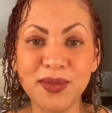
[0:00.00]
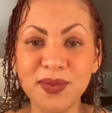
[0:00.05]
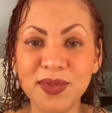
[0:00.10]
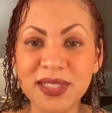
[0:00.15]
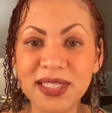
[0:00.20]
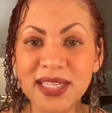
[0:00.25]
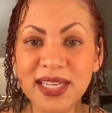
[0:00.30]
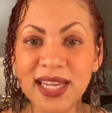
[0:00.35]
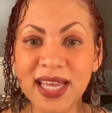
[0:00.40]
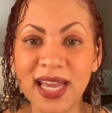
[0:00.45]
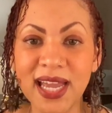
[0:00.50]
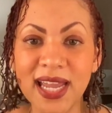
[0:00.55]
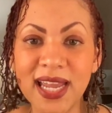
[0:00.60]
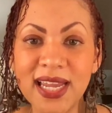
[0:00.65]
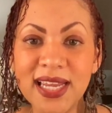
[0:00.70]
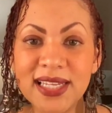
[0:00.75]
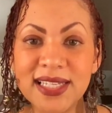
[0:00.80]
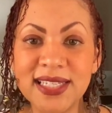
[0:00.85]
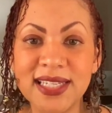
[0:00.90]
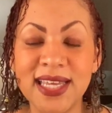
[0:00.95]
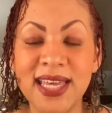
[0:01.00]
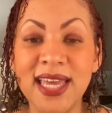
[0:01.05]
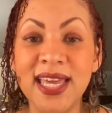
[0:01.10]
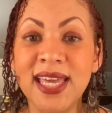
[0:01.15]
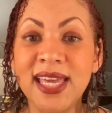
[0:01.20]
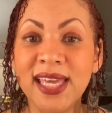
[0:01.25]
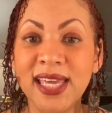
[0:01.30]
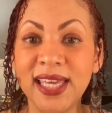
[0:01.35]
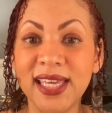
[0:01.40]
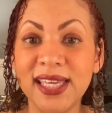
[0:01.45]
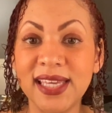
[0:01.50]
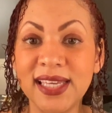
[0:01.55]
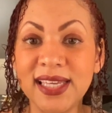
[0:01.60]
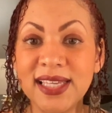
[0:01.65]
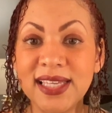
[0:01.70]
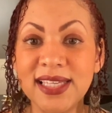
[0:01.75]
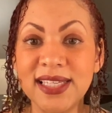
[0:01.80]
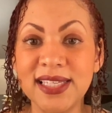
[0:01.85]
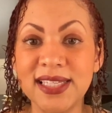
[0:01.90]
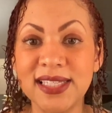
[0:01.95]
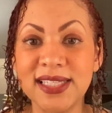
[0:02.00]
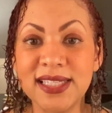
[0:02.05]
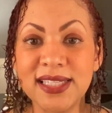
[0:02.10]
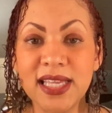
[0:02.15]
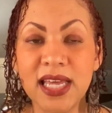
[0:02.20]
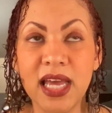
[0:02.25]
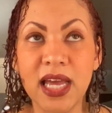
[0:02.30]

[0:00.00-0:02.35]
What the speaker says: tonight is